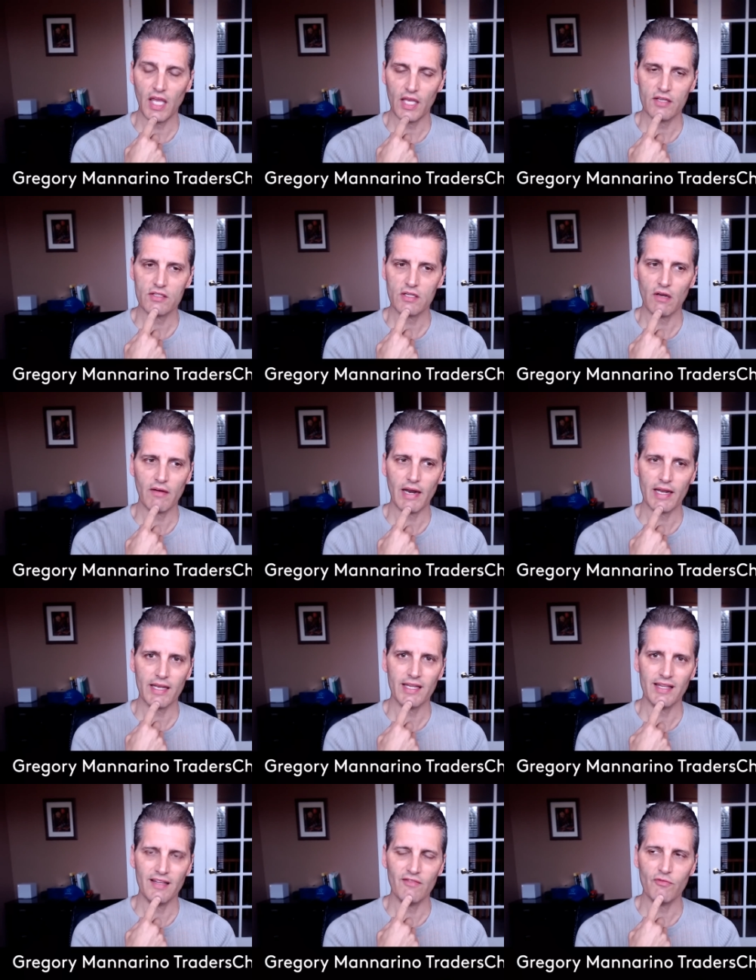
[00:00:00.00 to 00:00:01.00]
All right, I can
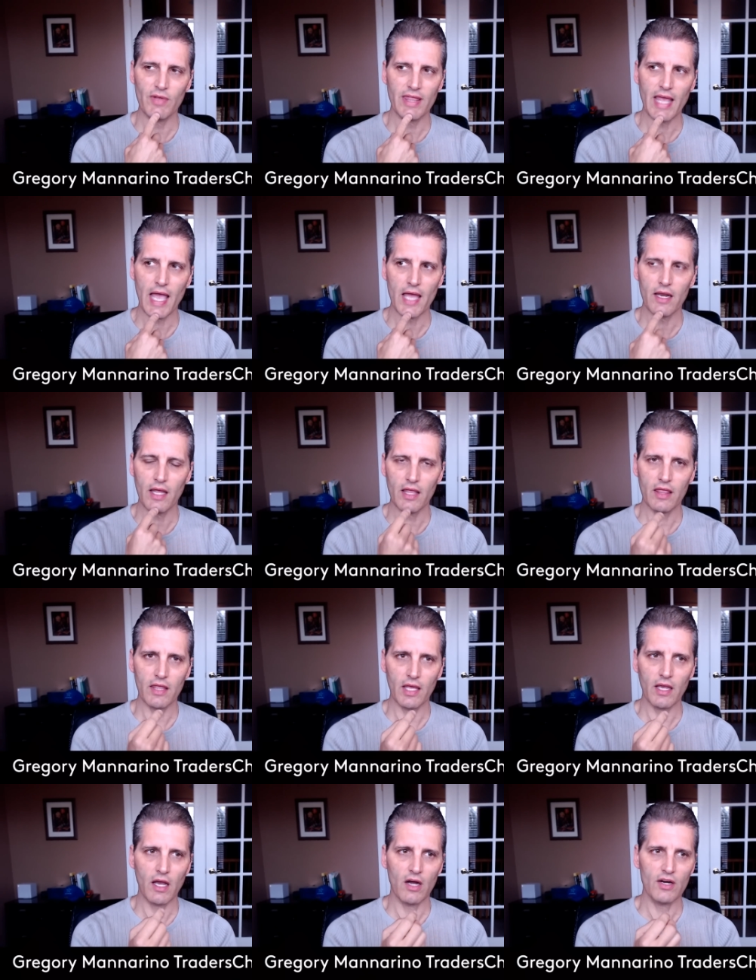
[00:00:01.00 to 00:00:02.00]
live with that, I
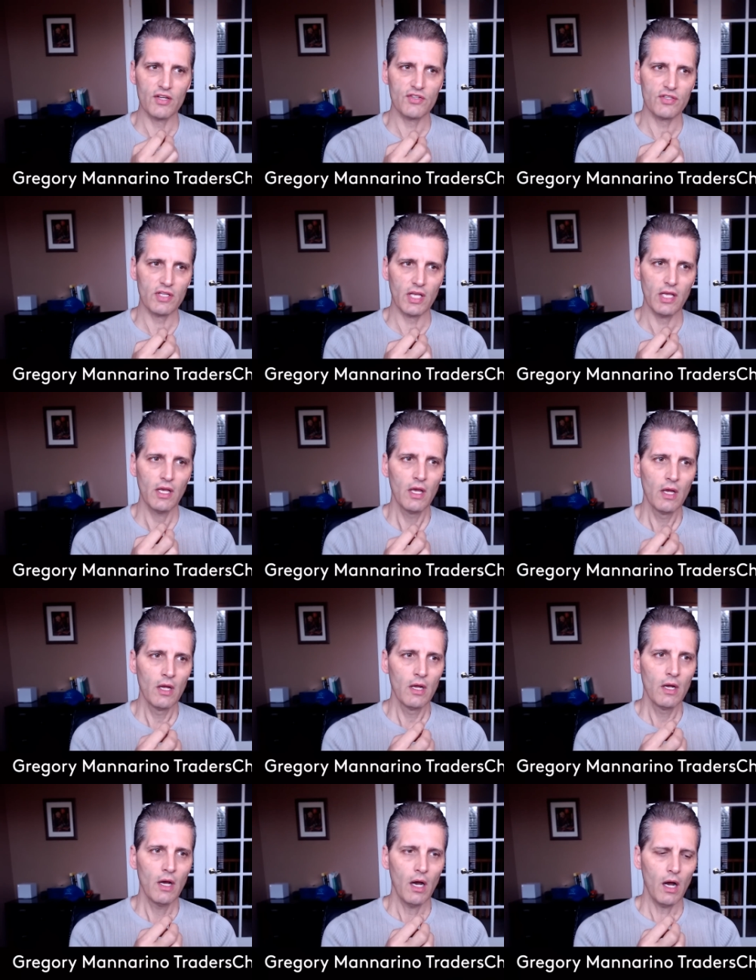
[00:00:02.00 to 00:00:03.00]
think, honestly.
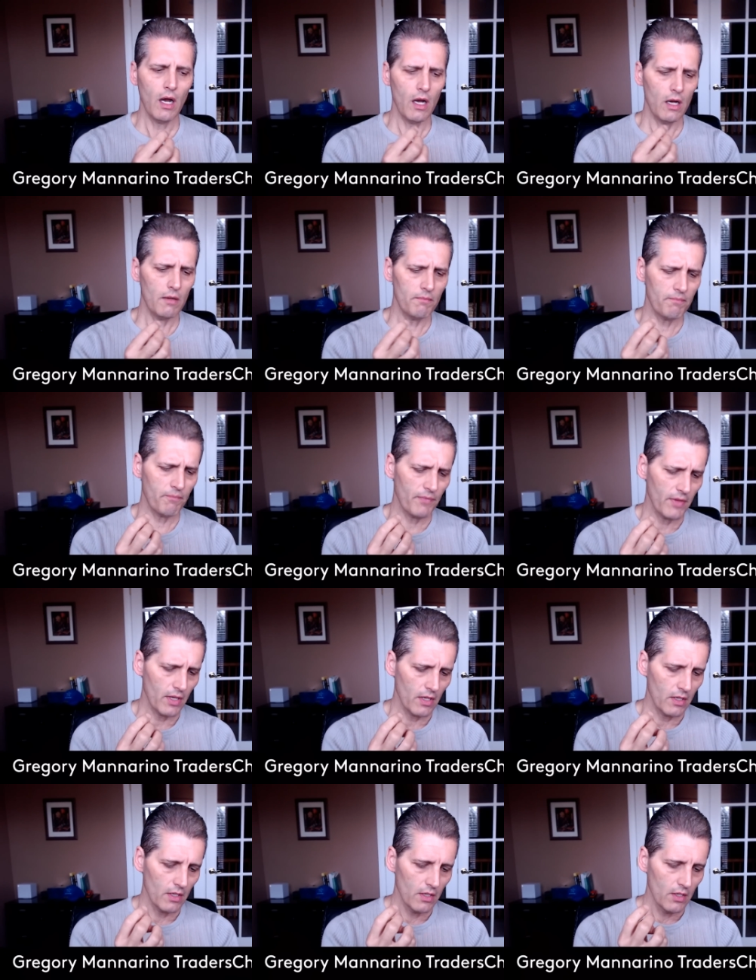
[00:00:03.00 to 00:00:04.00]
Um,
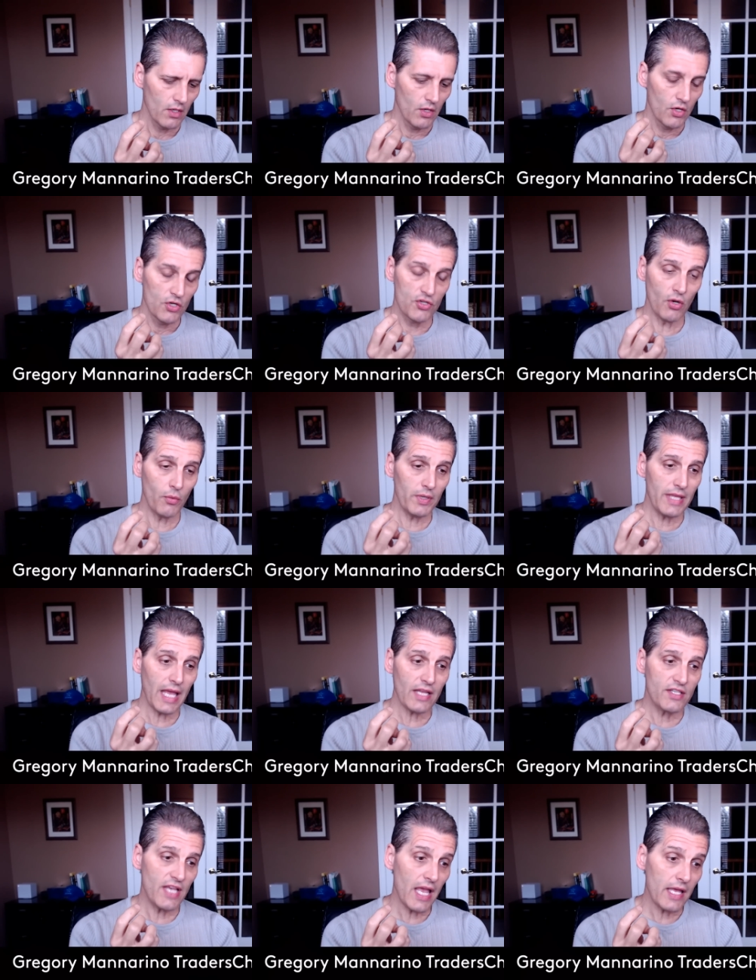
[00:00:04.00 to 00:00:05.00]
so with that
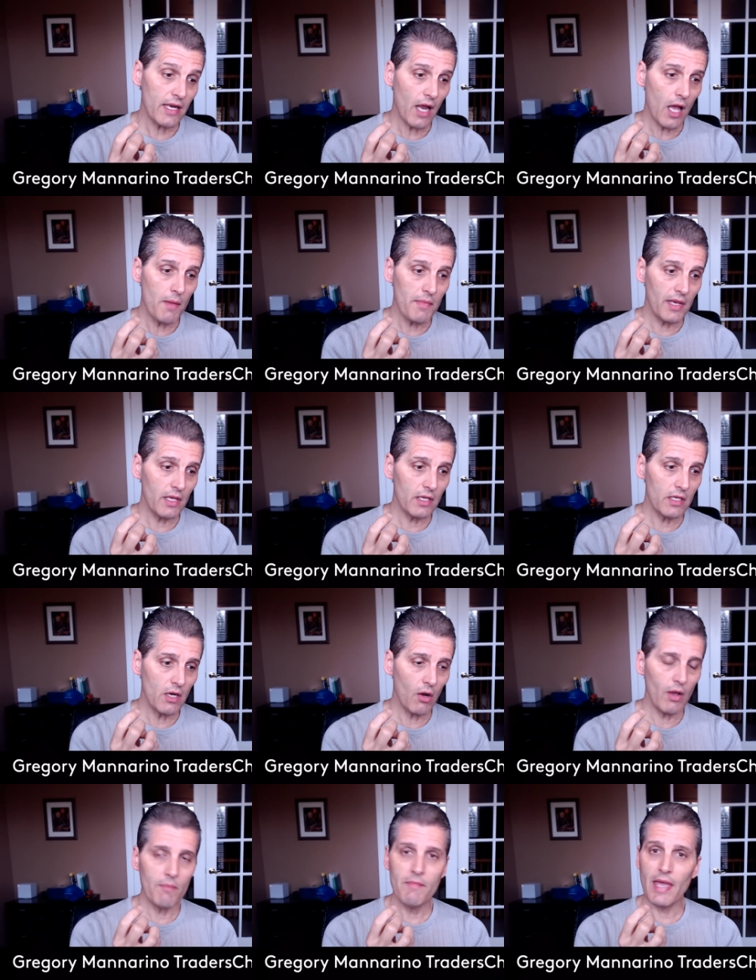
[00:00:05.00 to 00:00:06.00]
said, I mean, you know,
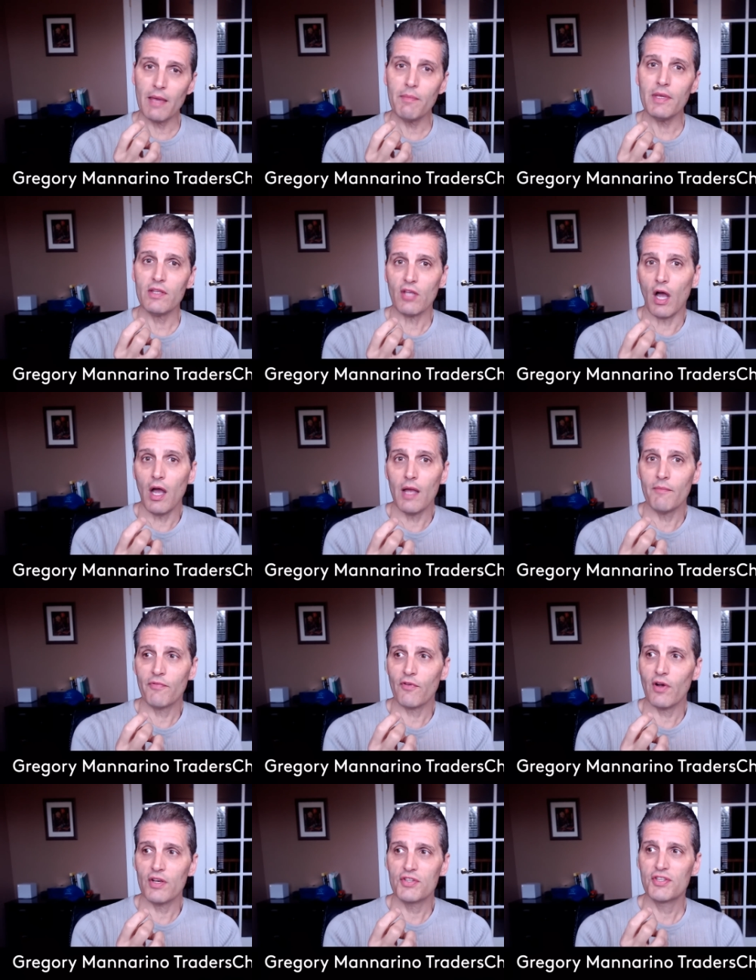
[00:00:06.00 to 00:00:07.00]
it may be time for
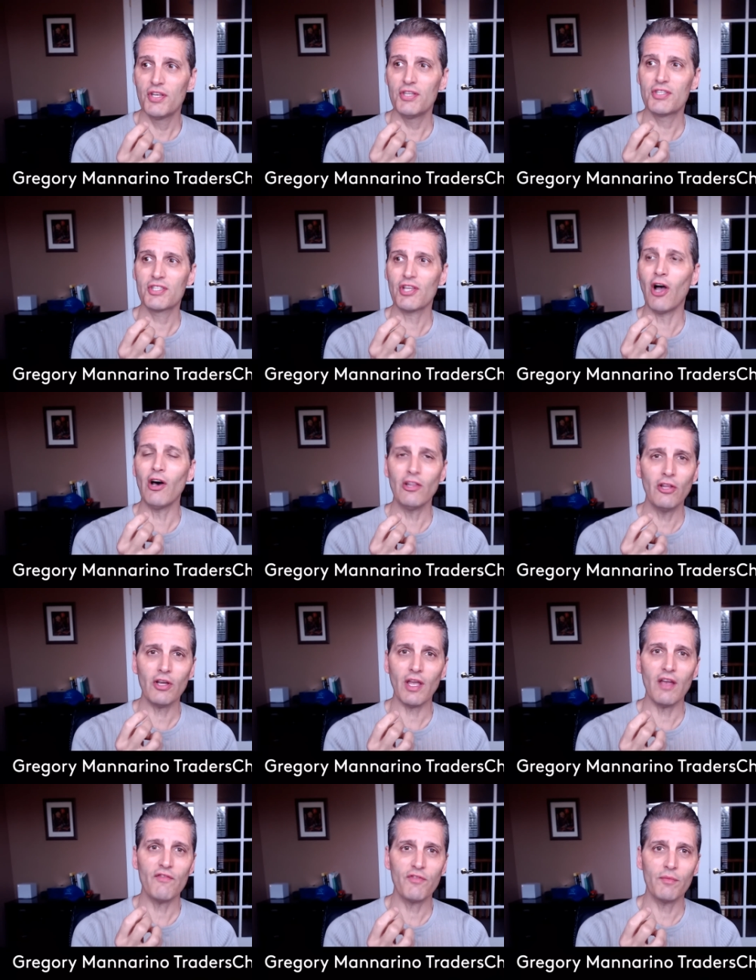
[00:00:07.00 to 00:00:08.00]
us to start
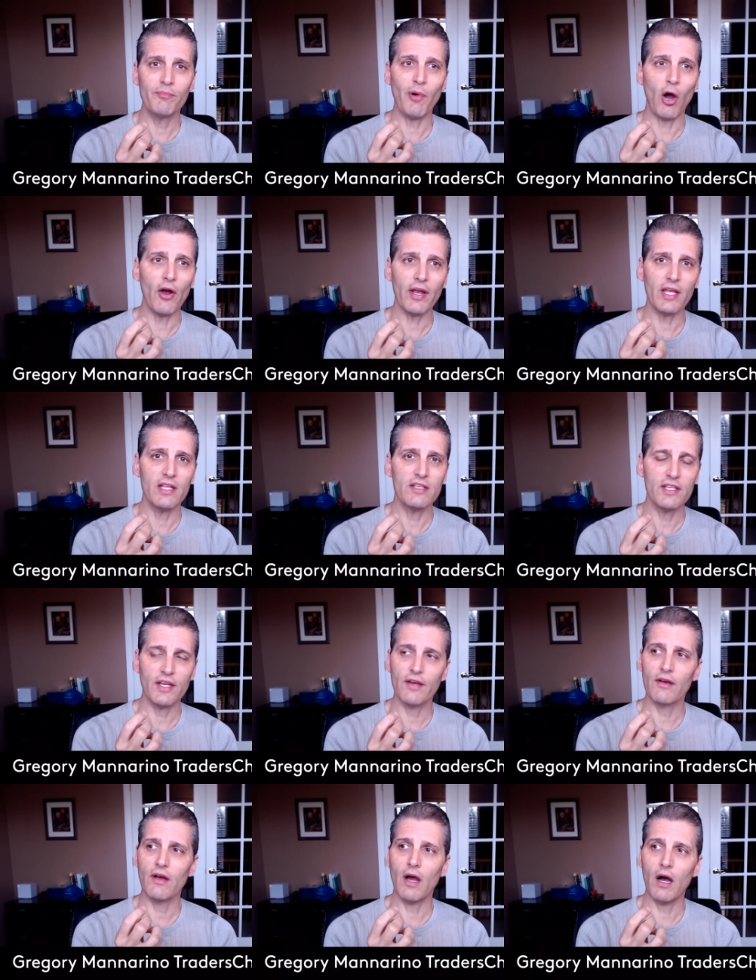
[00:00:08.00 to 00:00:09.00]
looking for bargains
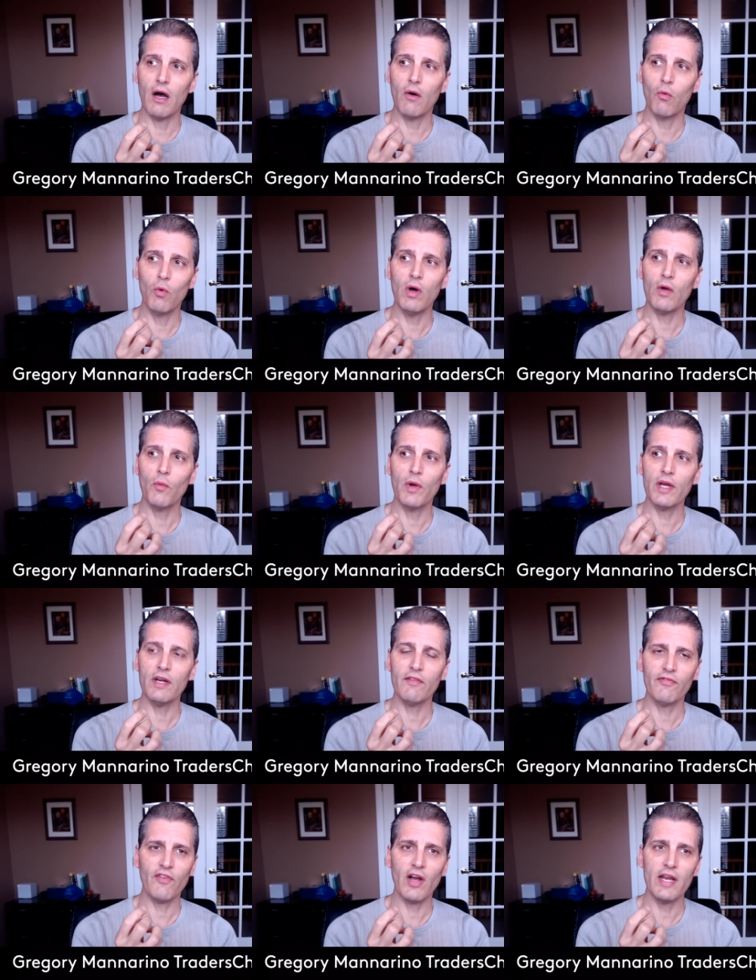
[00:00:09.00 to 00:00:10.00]
here. Uh, we'll, we're going to
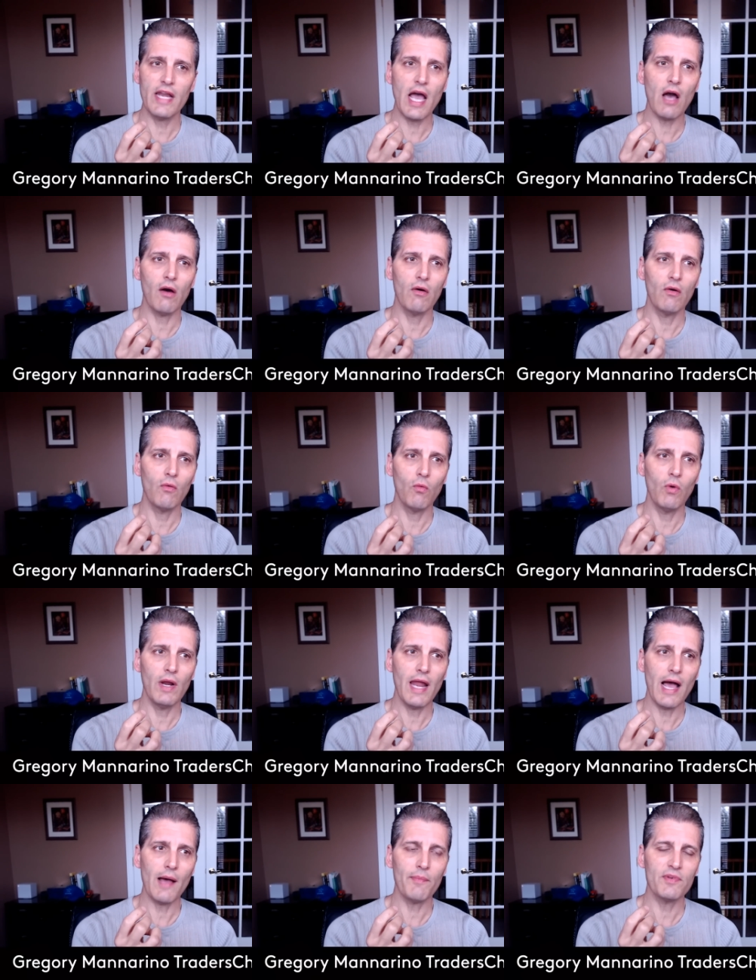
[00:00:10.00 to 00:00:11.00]
find out what
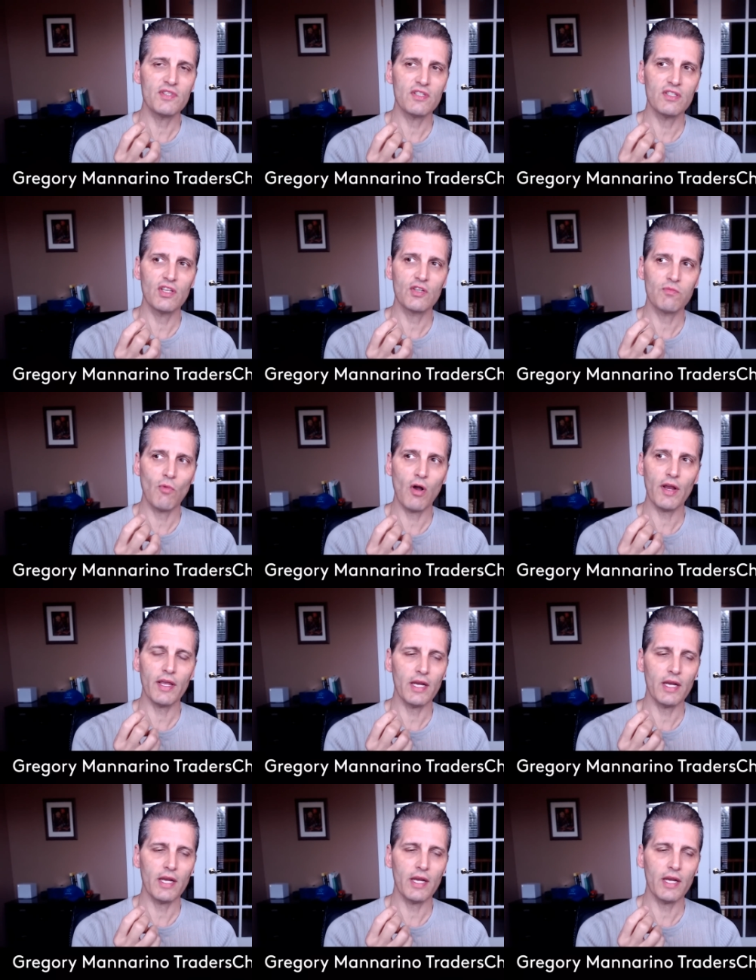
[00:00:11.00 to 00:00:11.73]
happens to this market.